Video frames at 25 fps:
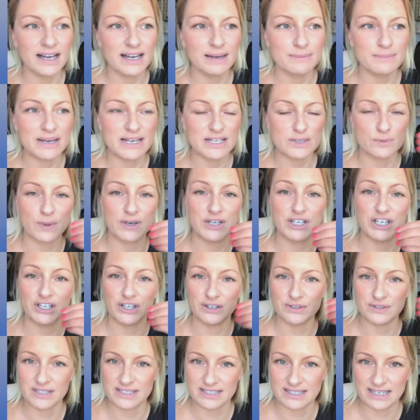is when you go
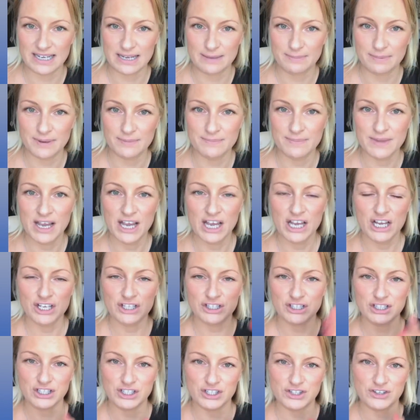to sleep.
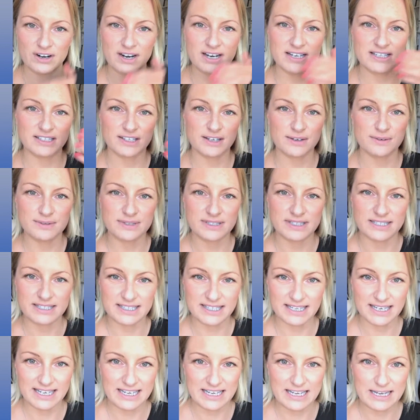So you try to go to
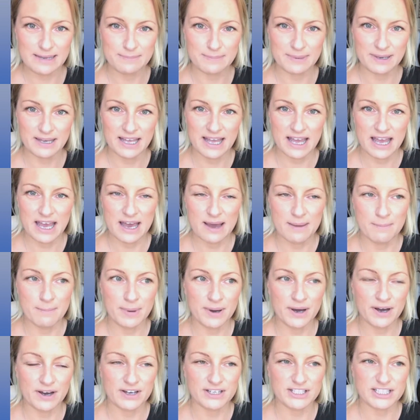sleep,
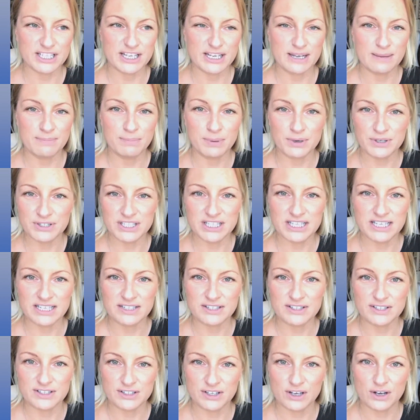but your body is
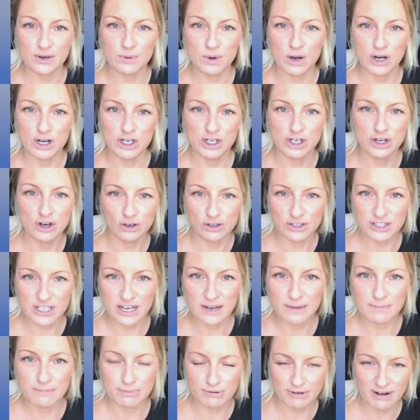so not
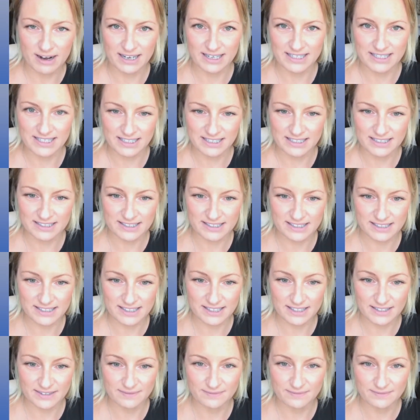practiced